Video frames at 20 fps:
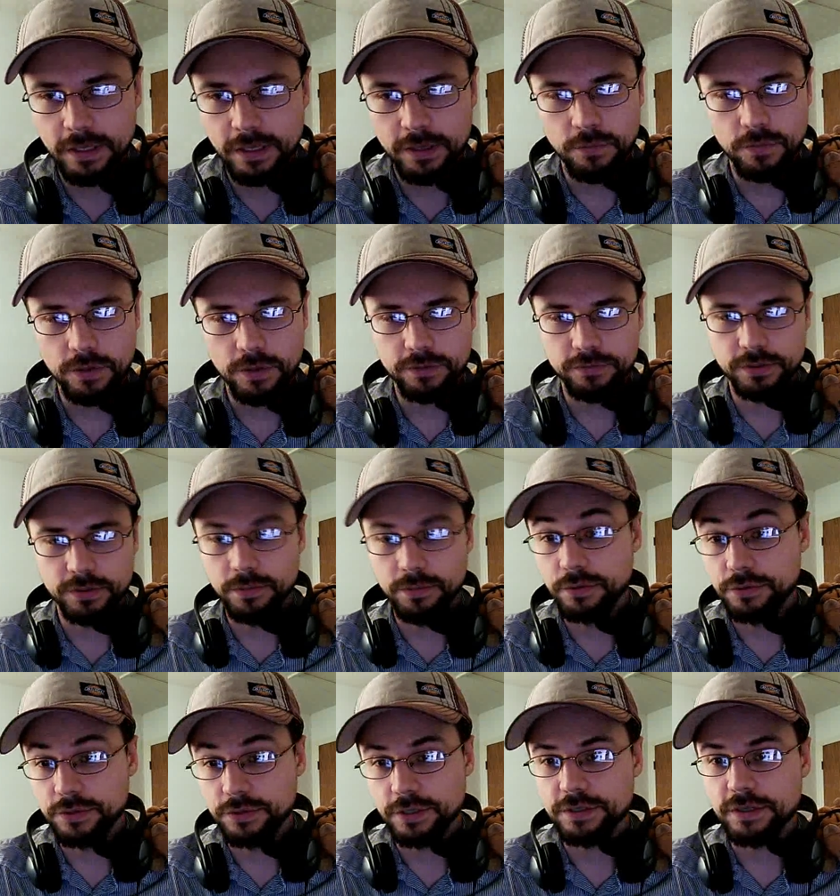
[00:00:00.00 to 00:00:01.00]
one of the
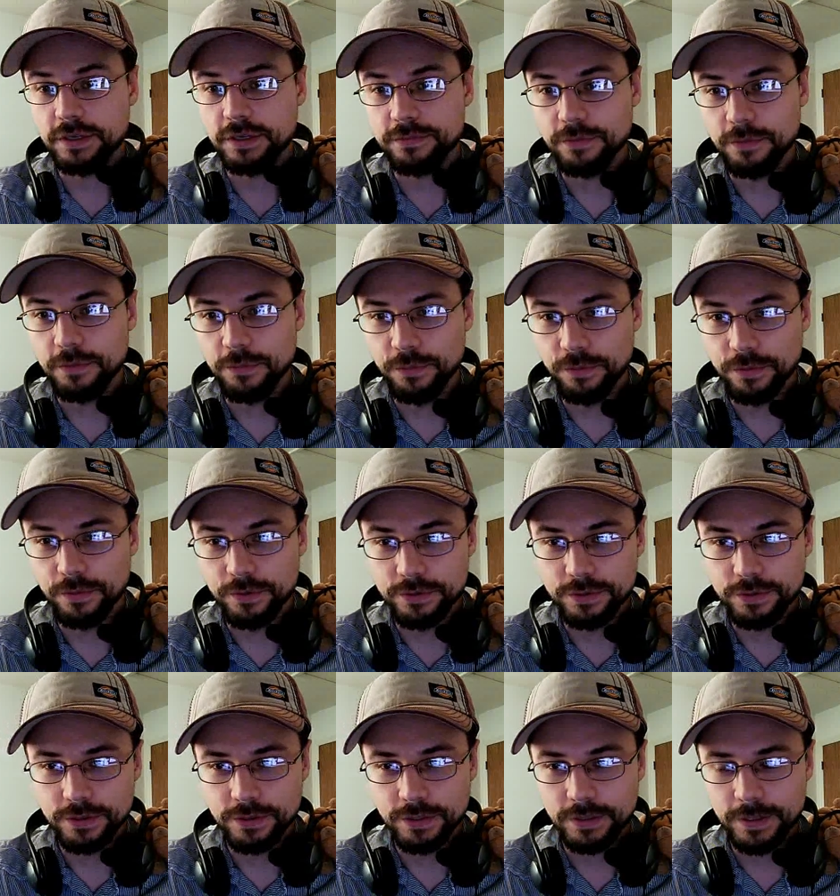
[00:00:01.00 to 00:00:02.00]
most successful
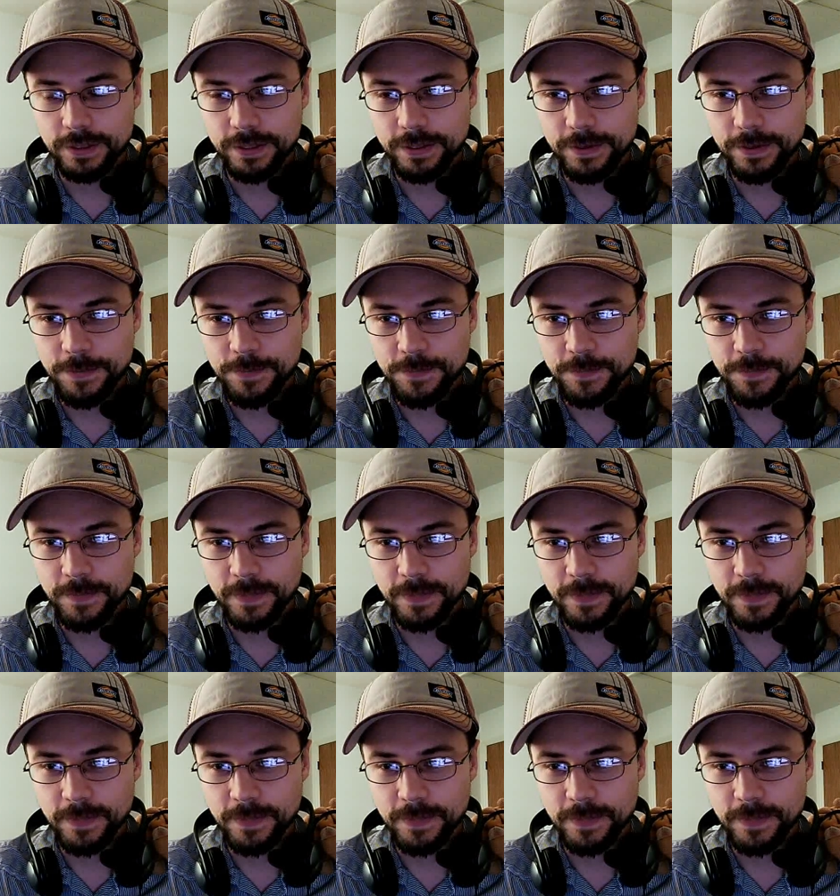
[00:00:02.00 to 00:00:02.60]
wars um,